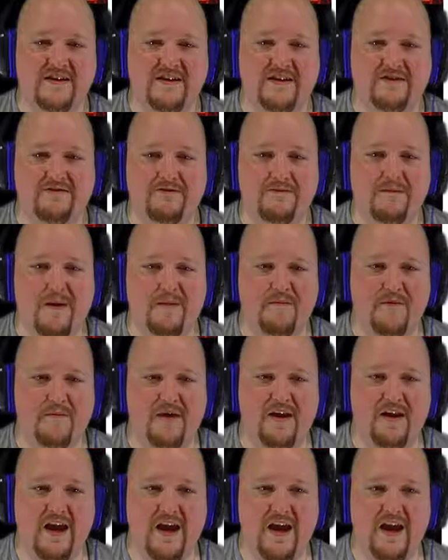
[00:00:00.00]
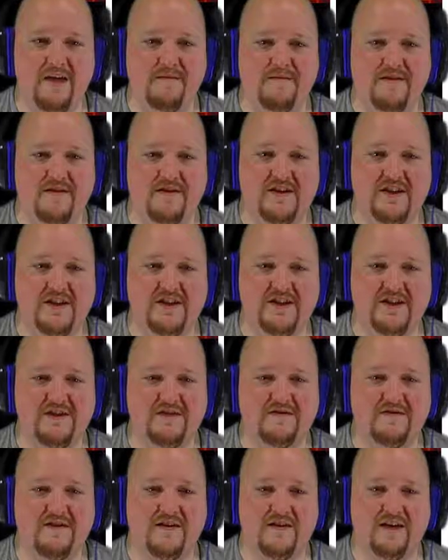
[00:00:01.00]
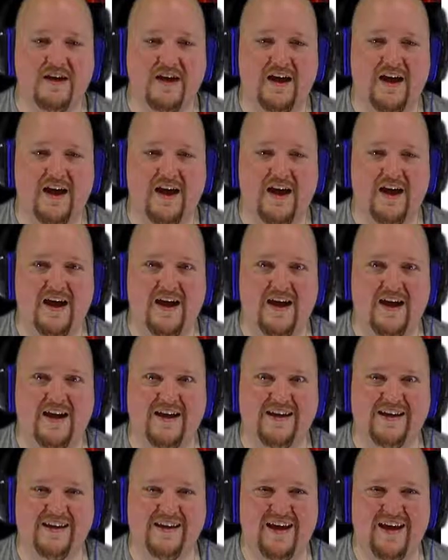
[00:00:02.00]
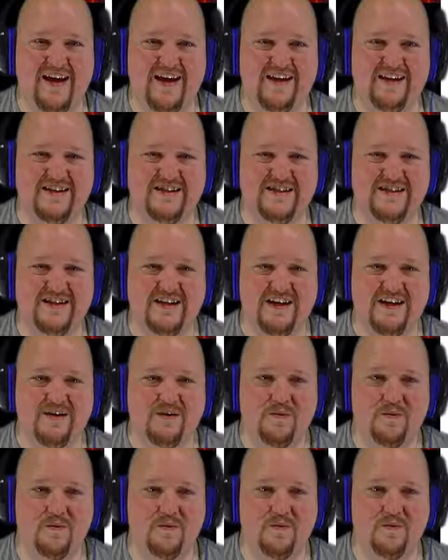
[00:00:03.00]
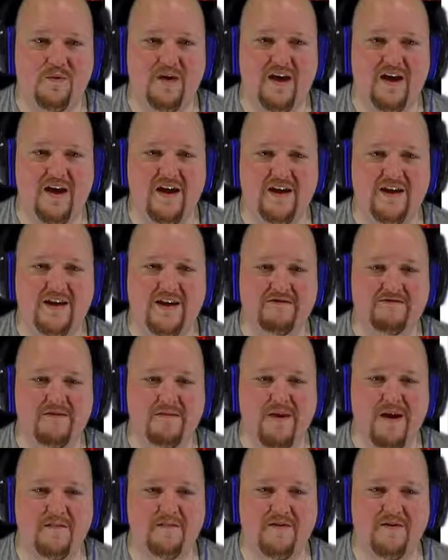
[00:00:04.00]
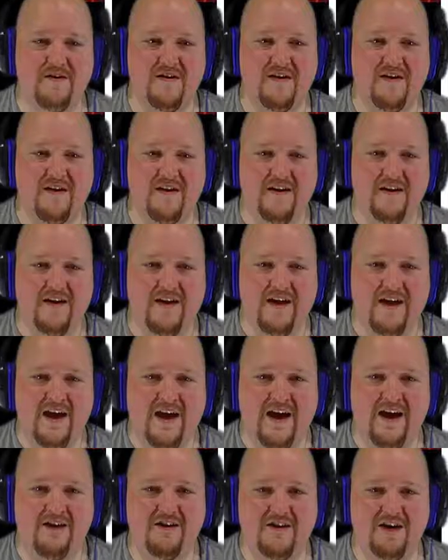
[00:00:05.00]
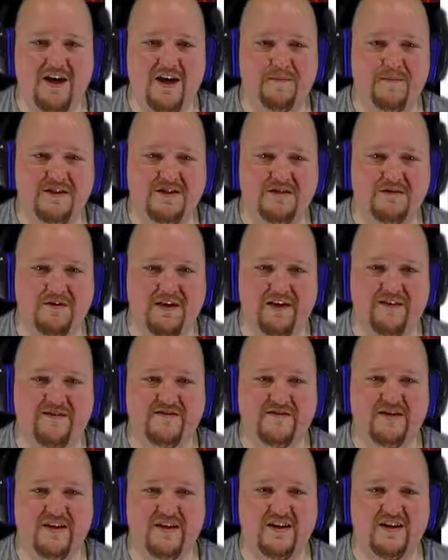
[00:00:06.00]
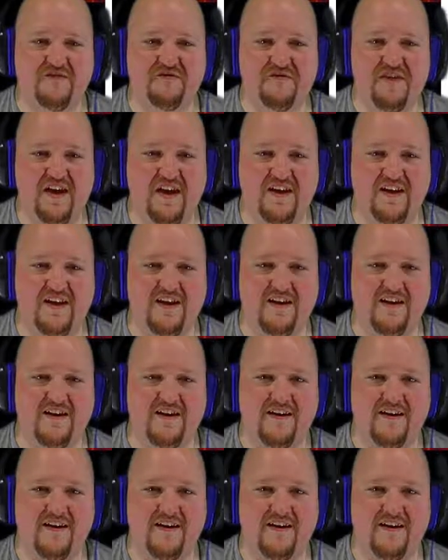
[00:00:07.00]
Did you remember my name? Did you? Uh, yes. What? You remember? How could I be so easily defeated?